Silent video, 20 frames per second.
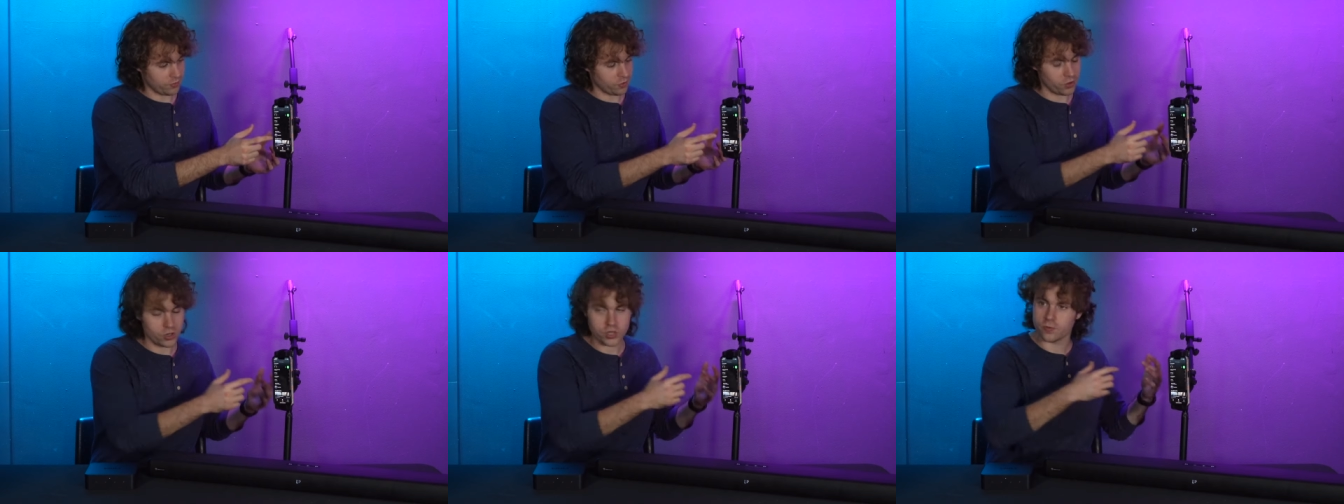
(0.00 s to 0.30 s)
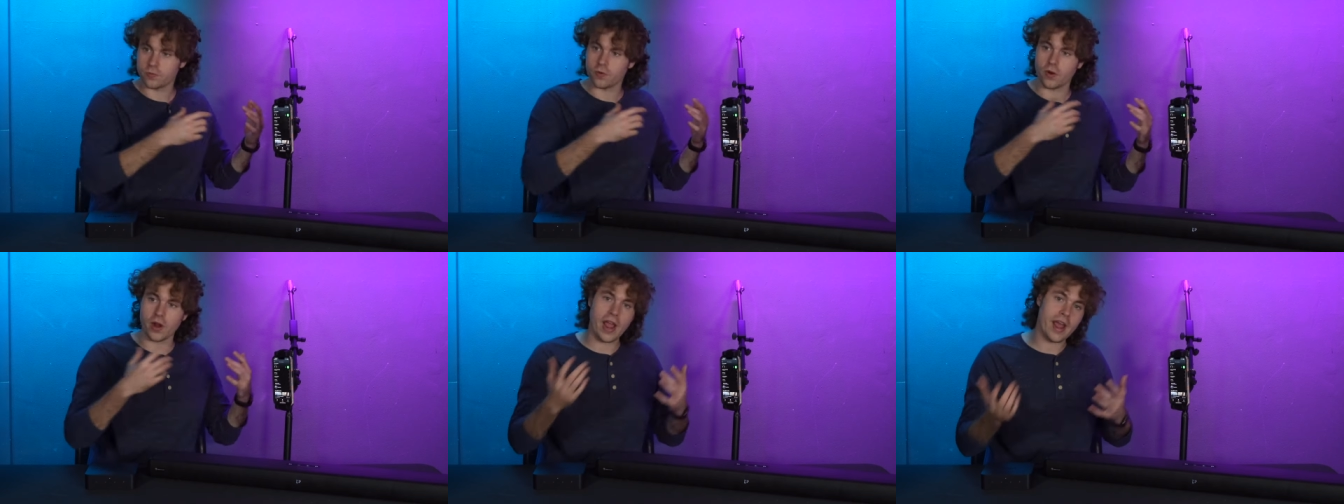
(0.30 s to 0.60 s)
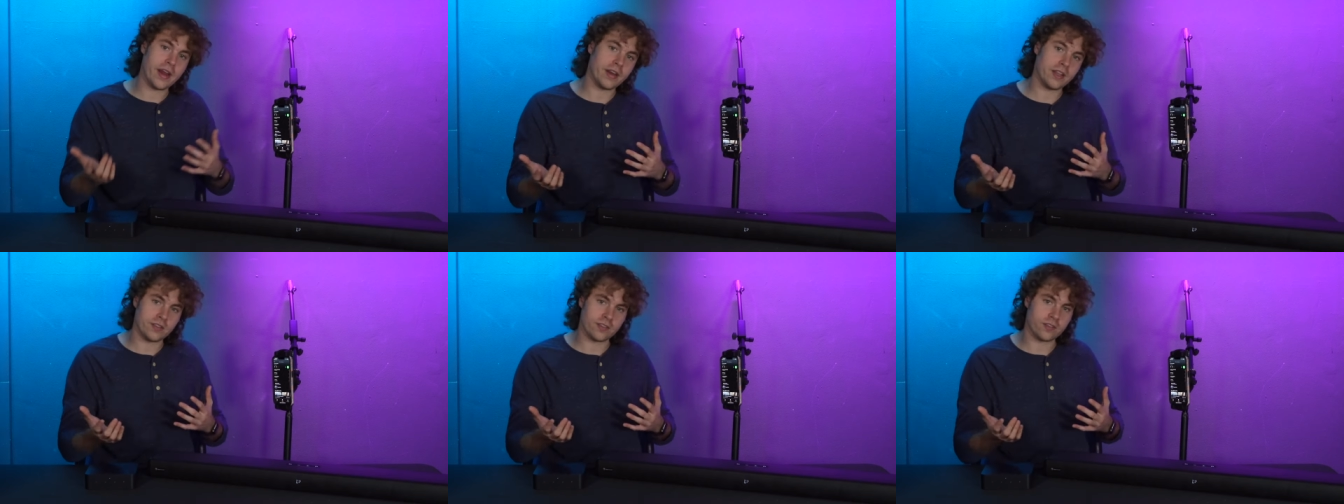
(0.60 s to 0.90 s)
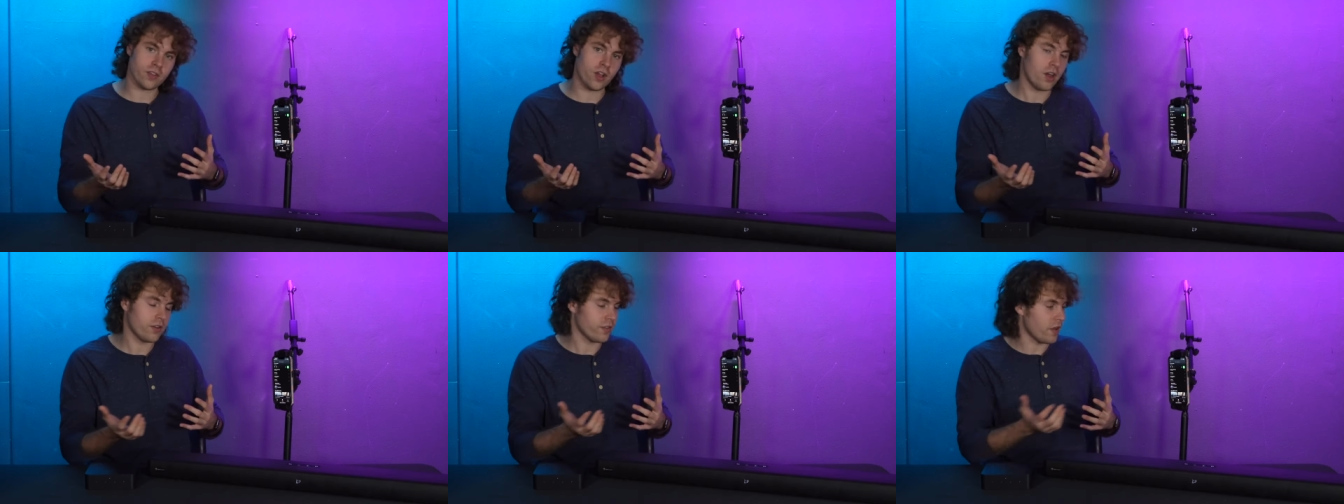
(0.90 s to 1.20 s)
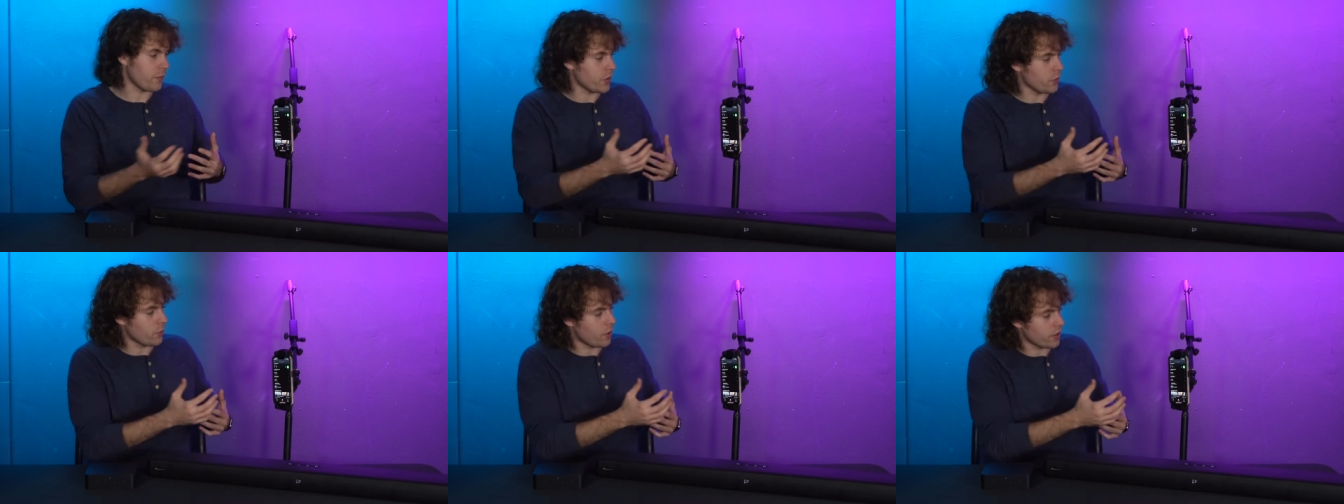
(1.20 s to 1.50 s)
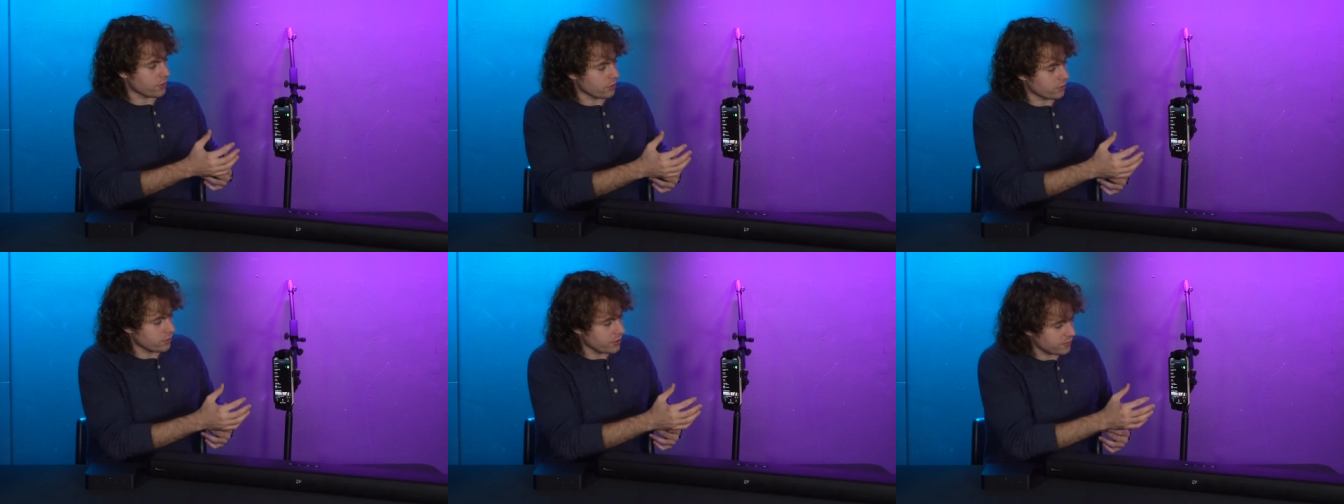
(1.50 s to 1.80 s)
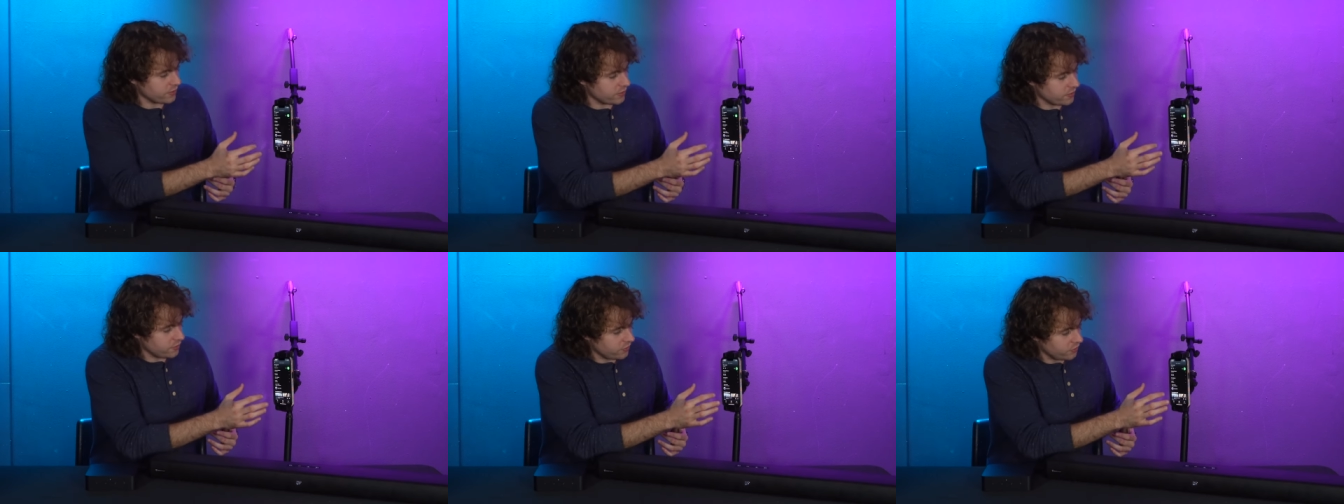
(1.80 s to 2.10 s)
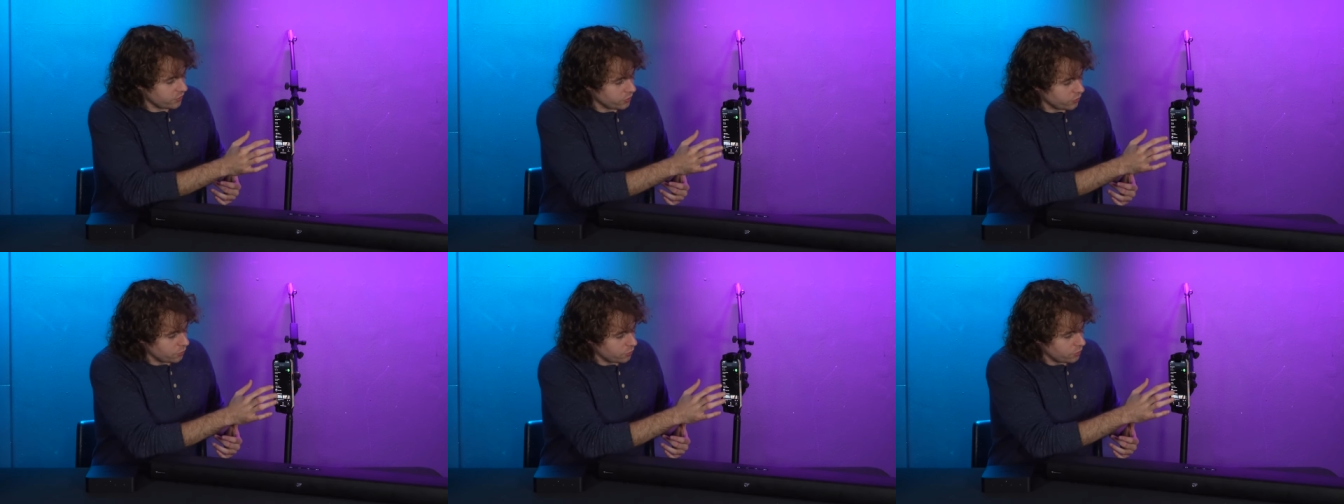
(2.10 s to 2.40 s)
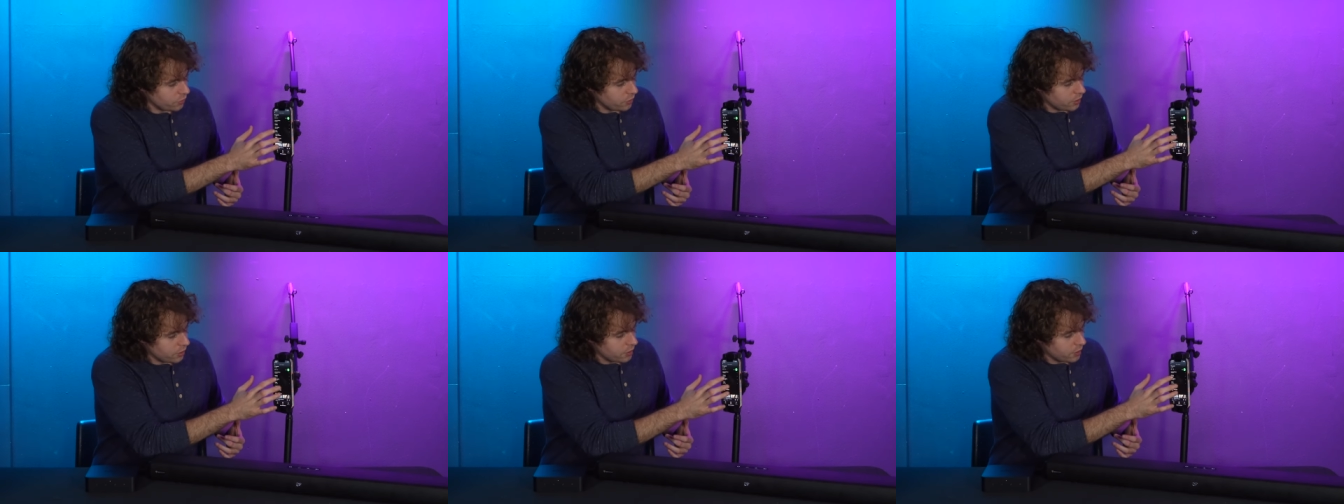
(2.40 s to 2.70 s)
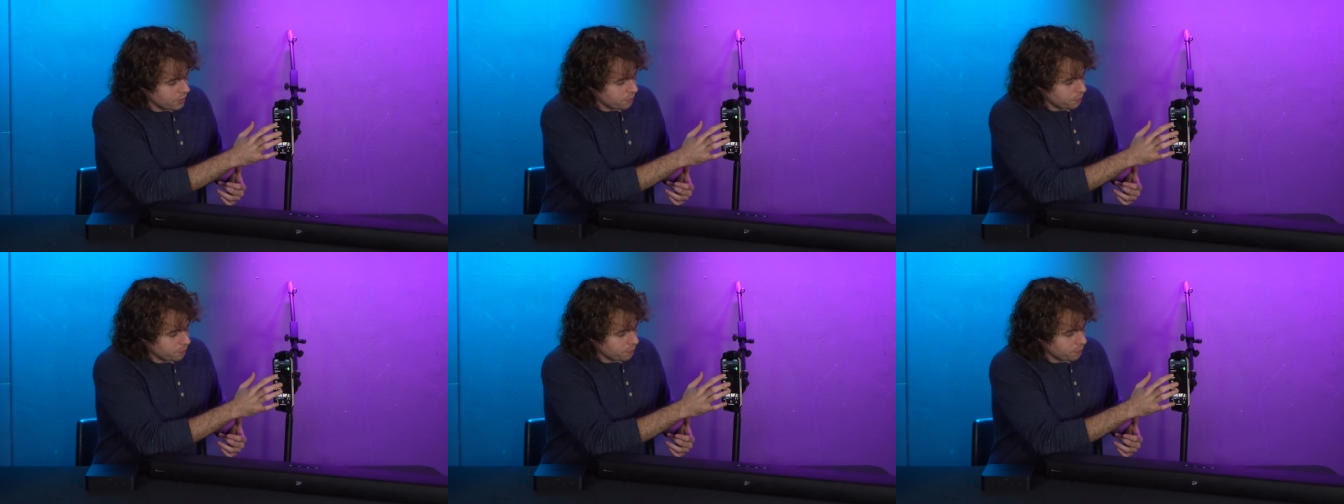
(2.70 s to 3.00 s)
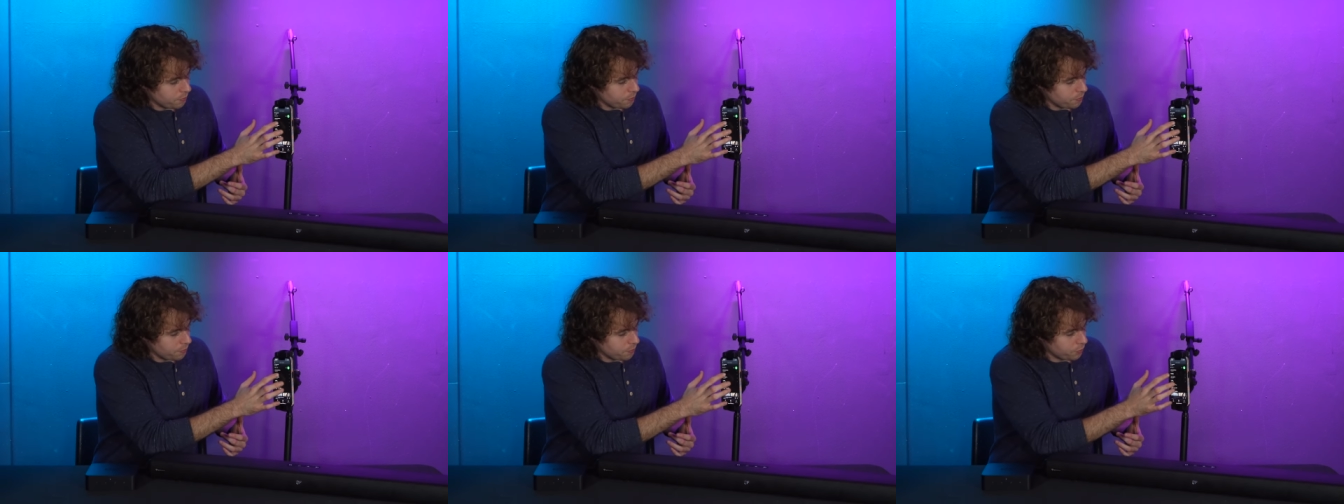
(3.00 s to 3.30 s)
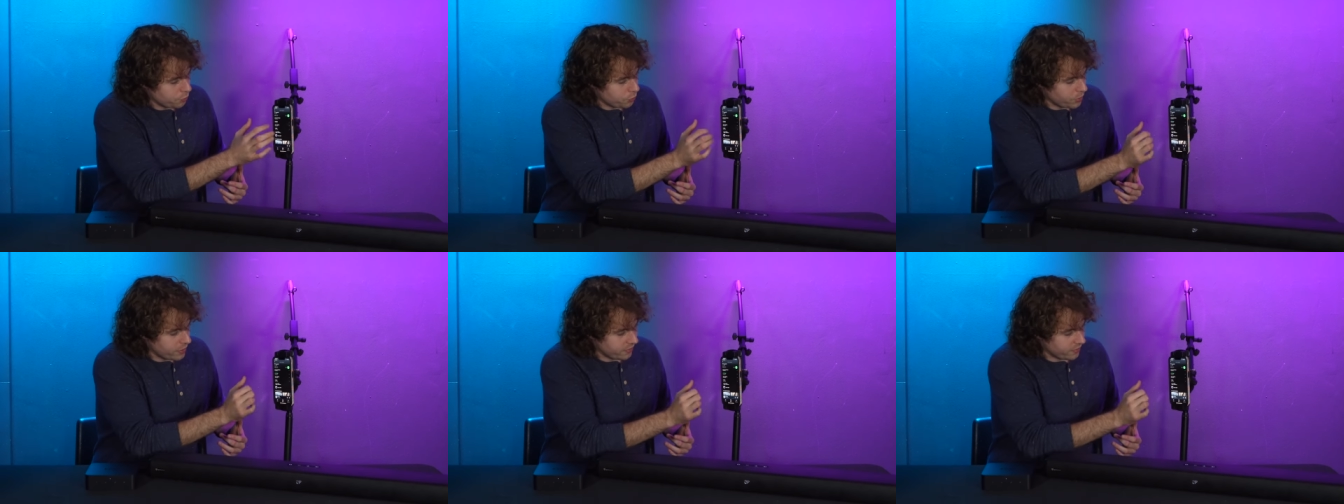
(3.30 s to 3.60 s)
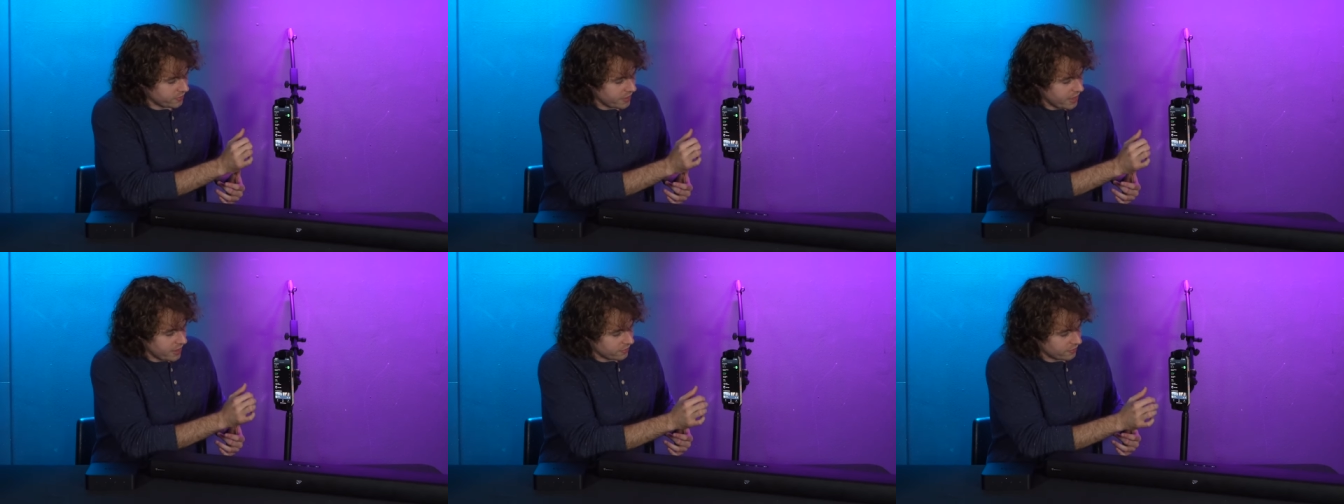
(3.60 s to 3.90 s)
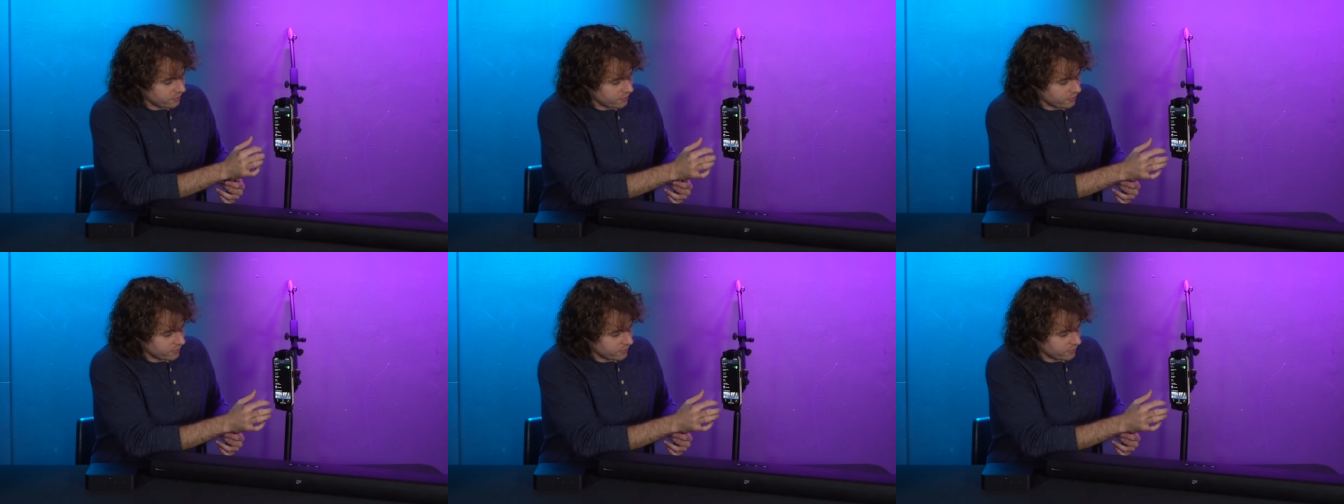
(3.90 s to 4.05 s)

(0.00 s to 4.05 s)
search for any song that we wanna listen to, press that